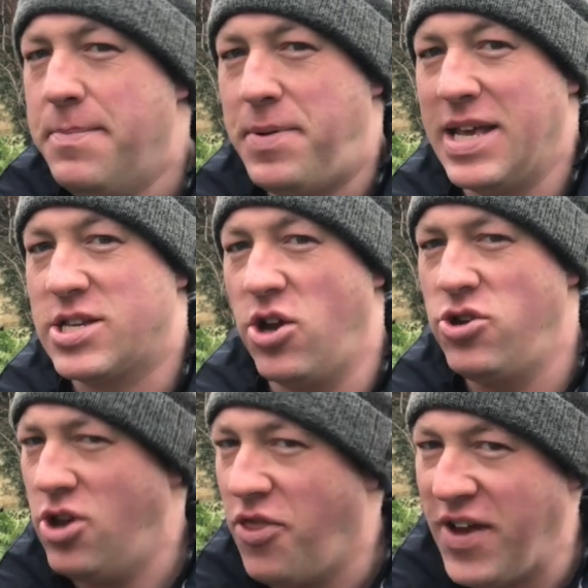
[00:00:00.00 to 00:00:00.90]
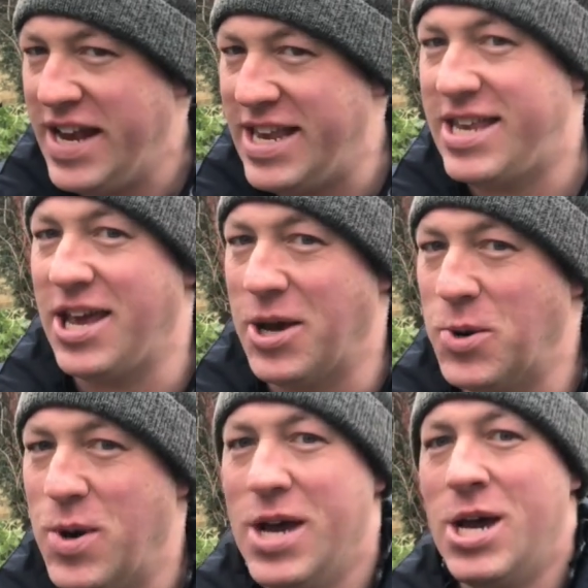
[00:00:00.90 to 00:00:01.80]
but it's got nothing to
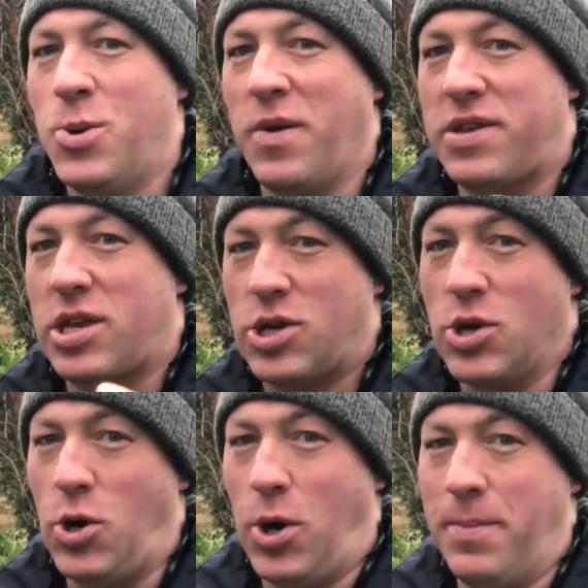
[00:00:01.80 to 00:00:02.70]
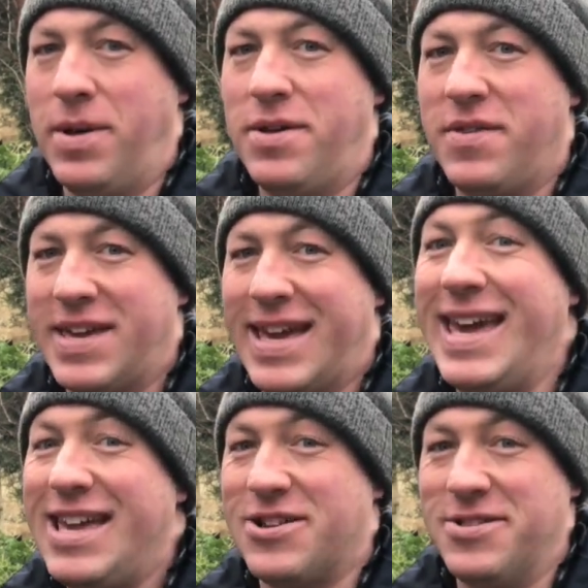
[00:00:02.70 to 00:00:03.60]
do with Storm the
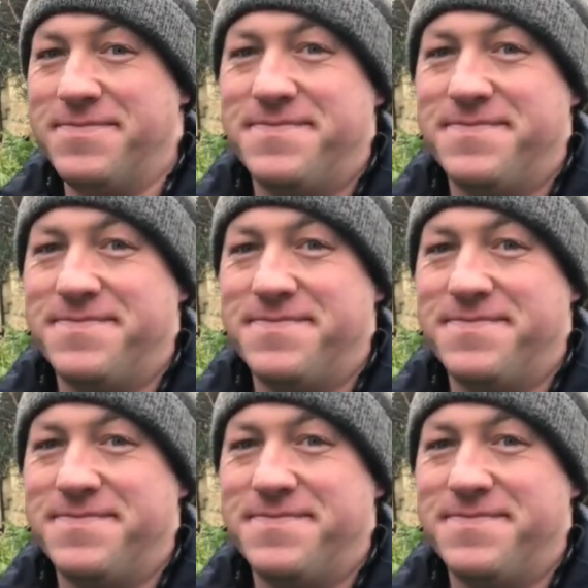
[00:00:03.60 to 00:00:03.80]
Eagle.